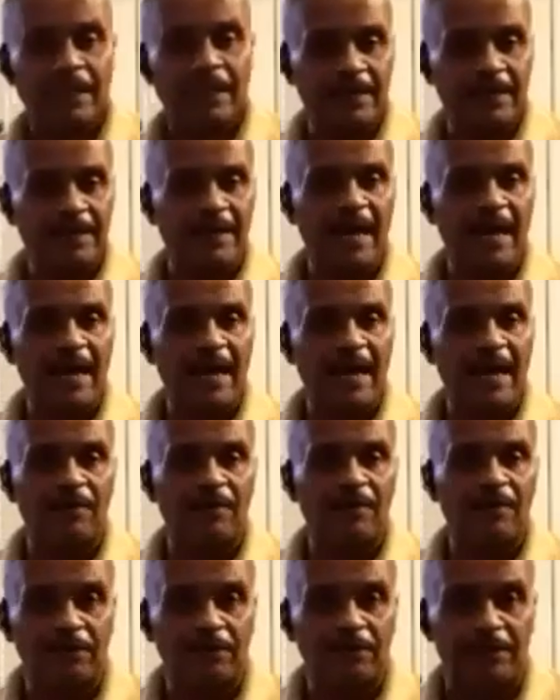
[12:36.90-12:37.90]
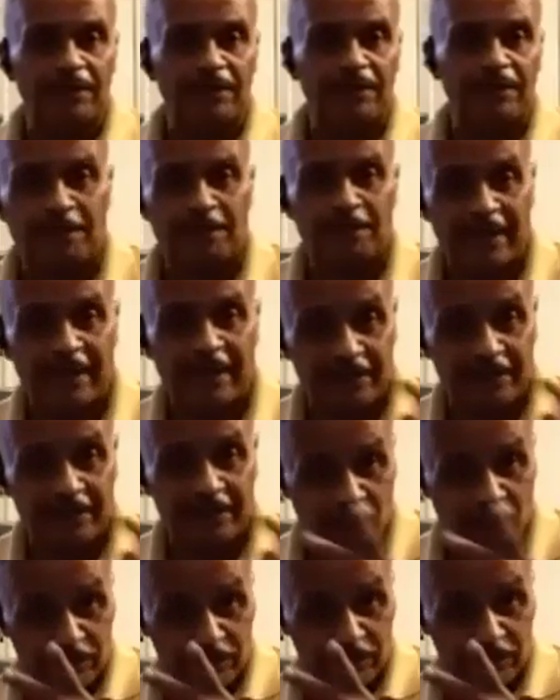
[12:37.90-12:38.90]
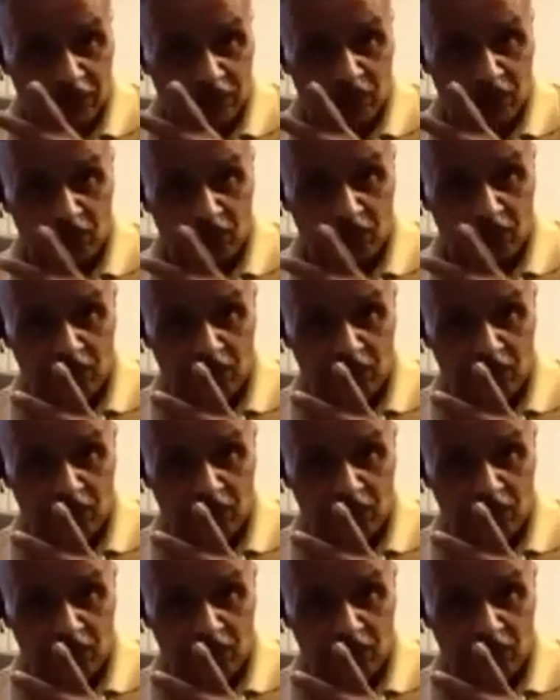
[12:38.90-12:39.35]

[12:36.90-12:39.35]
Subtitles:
Now I'm gonna play those two